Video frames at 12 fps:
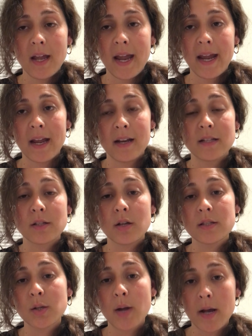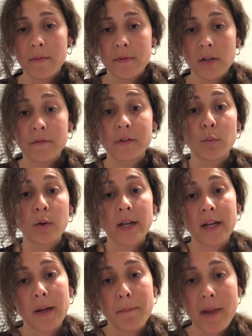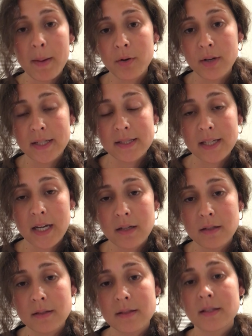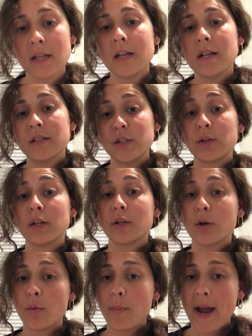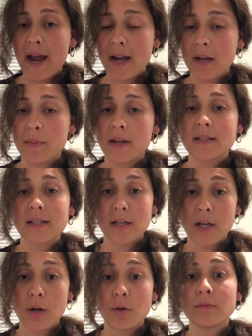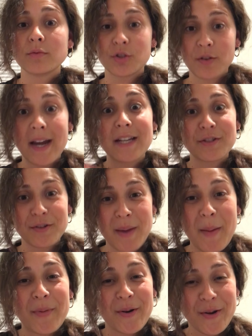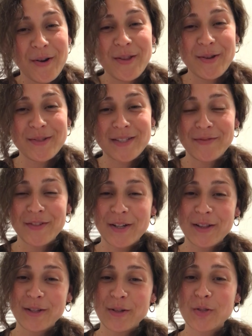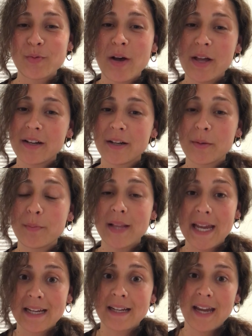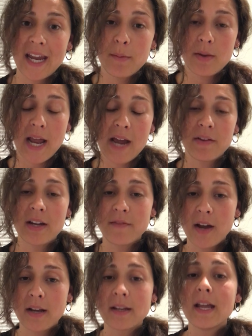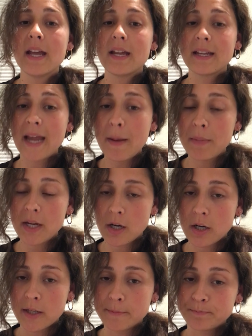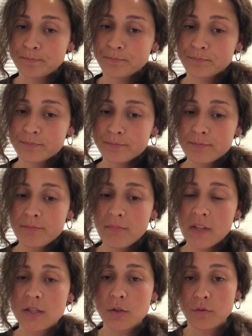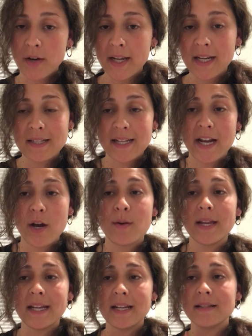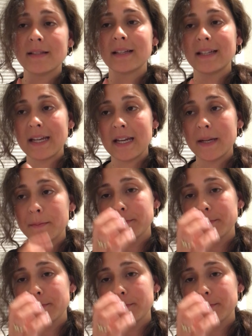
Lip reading: And it's also helpful if you're working on memory skills, so you can go back, because I know trying to remember all those different clues while you're playing a game and having fun can be hard. So writing it down is key.